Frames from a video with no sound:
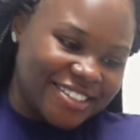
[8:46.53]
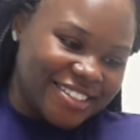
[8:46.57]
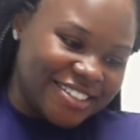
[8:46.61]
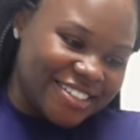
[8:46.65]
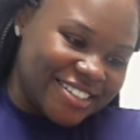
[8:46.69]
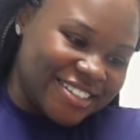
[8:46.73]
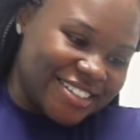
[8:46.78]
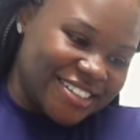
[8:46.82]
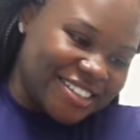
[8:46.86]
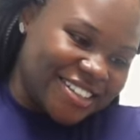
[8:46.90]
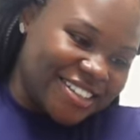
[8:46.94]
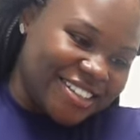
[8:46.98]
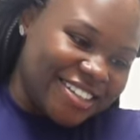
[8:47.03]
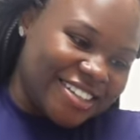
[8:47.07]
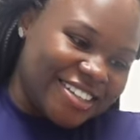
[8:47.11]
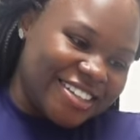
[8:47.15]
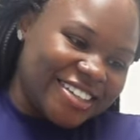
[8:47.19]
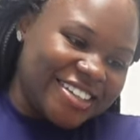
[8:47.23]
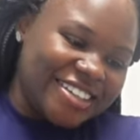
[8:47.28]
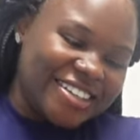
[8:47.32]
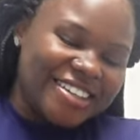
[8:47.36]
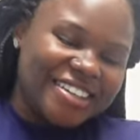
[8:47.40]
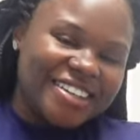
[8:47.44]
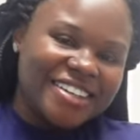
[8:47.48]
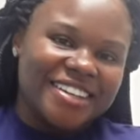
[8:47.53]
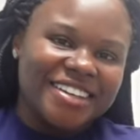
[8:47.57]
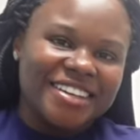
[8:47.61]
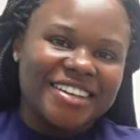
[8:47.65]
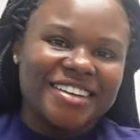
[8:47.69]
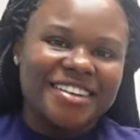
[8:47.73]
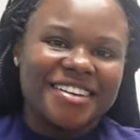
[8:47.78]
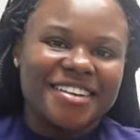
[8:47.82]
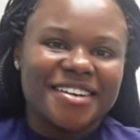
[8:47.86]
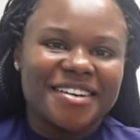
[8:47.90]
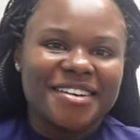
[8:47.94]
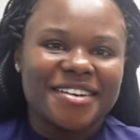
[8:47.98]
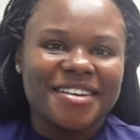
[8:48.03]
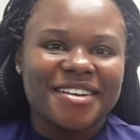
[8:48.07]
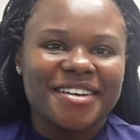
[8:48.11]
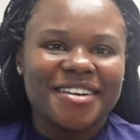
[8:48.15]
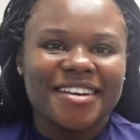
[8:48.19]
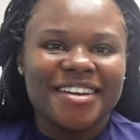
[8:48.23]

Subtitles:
No one is speaking in this clip.